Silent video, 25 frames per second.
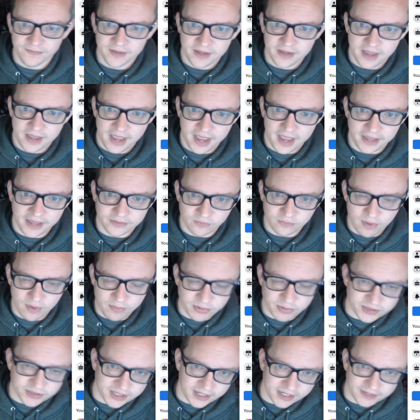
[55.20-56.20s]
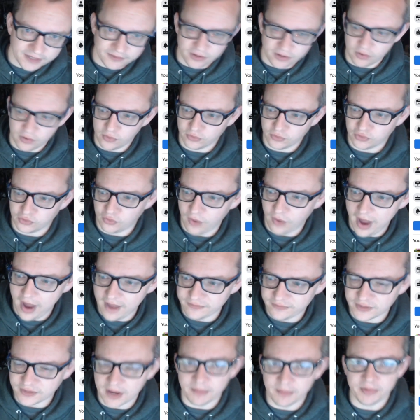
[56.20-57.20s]
and representing their own
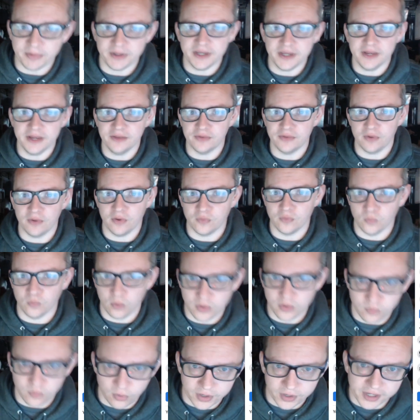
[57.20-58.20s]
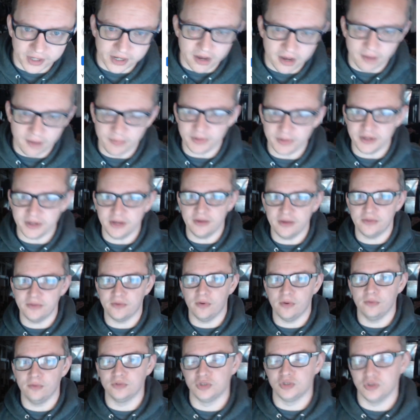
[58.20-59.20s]
craft company or their own woodworking company or their
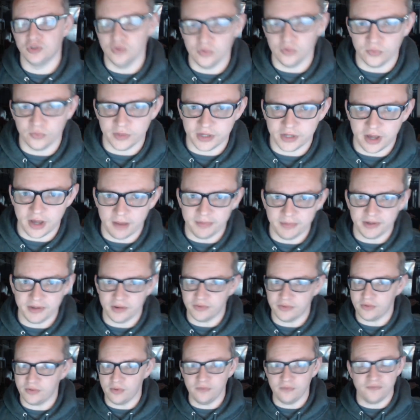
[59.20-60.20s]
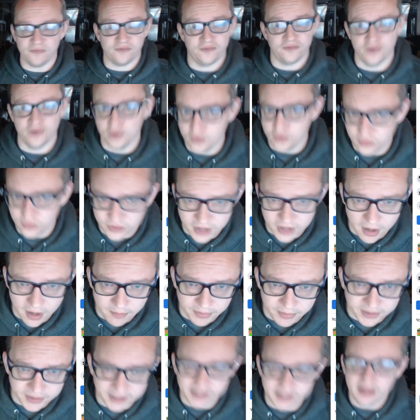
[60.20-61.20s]
own jewelry company or their own food
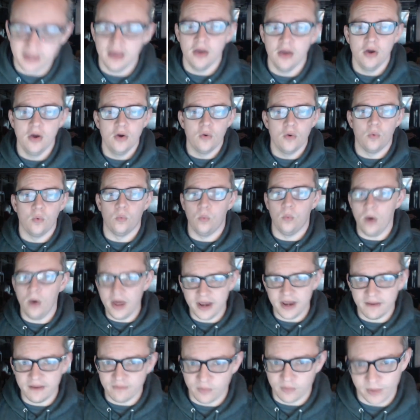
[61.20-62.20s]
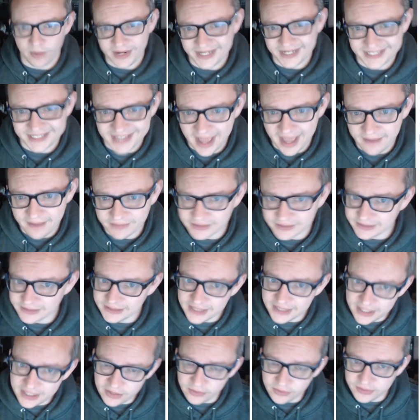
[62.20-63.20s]
company, whatever. We're going to dive a
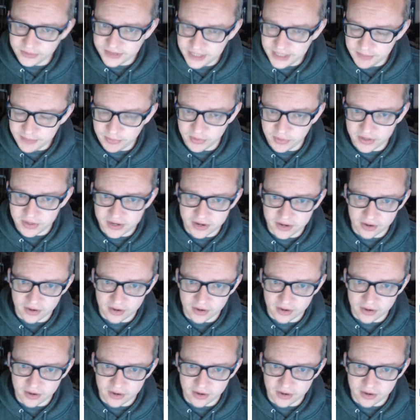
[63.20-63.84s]
little deeper here.